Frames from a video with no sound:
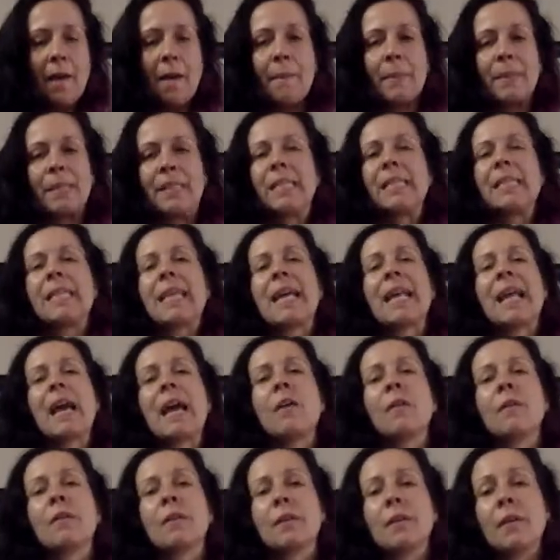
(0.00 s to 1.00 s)
But to get
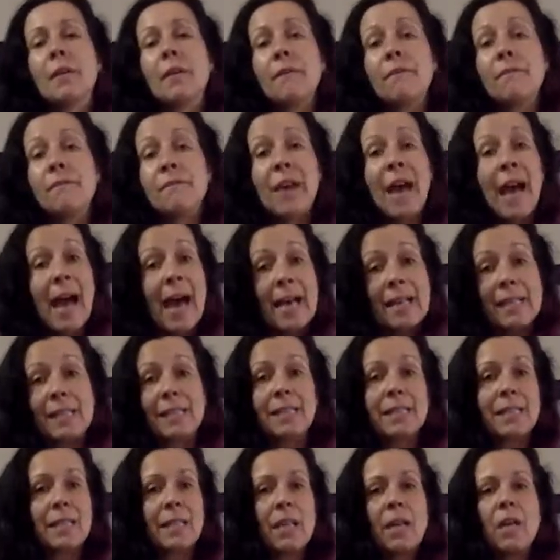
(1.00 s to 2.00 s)
out
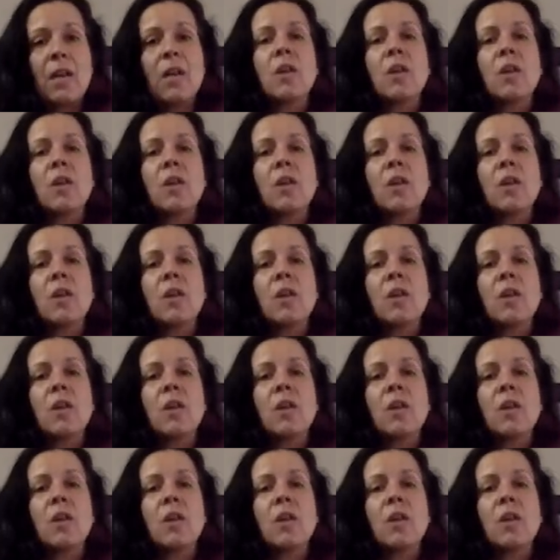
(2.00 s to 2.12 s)
fast,